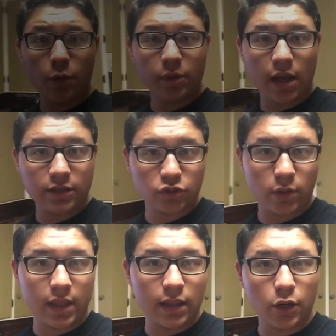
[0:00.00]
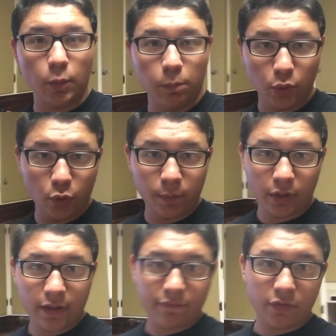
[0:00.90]
I hope you guys enjoyed that little
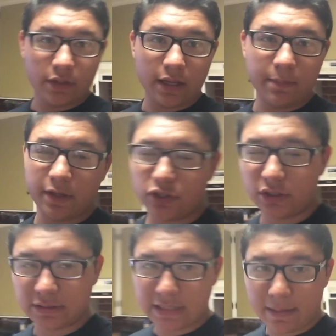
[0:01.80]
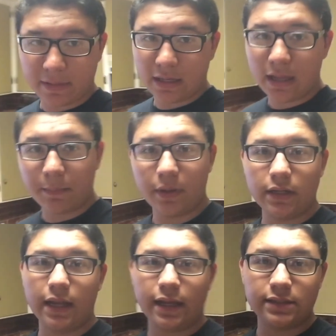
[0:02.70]
blooper. If you did, make sure to slap that like
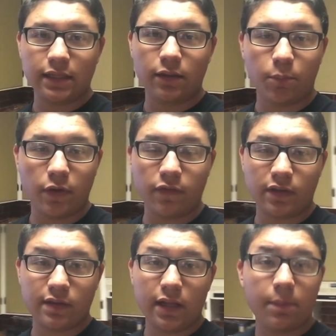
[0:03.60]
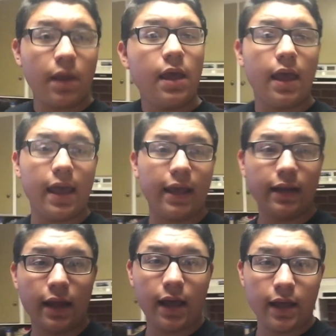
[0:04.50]
button like I said in the previous clip.
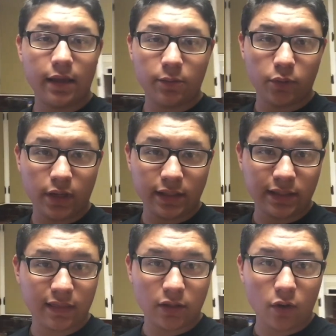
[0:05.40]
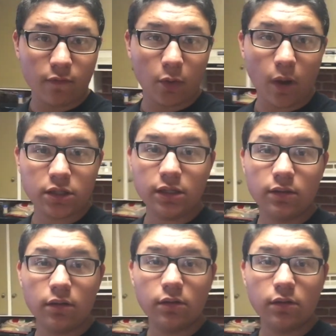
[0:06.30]
And I would like to thank you all for watching.